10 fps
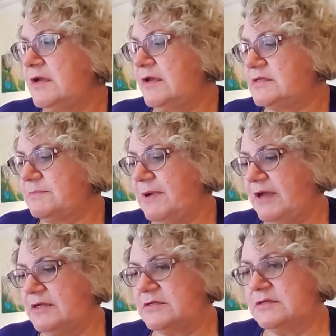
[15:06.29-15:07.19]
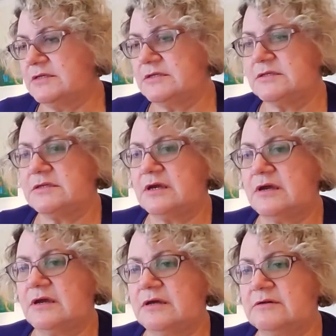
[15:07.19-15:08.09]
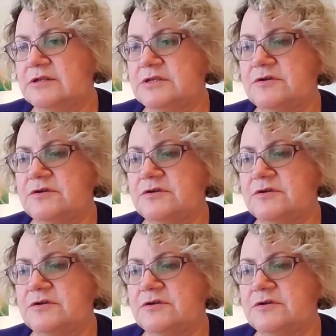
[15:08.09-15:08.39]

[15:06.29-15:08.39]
It's a Peyton's, it's